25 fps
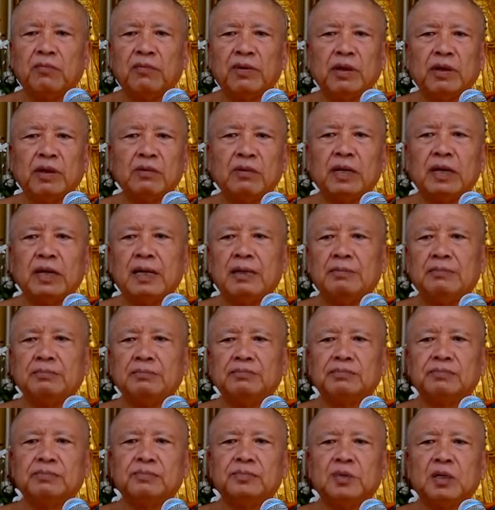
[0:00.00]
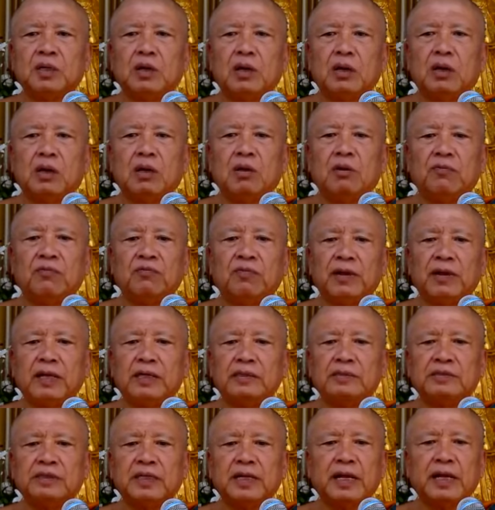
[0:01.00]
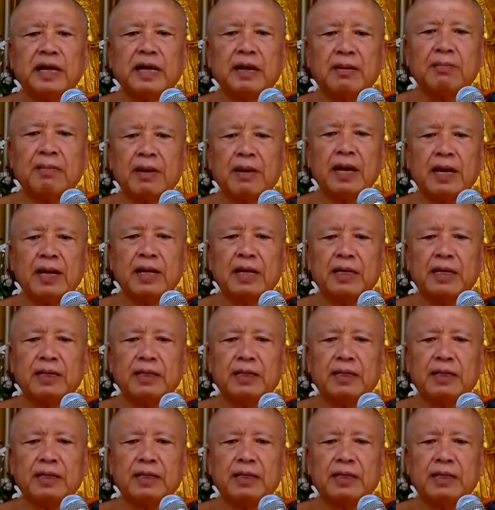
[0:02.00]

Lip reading: Welcome, all friends of the Dhamma.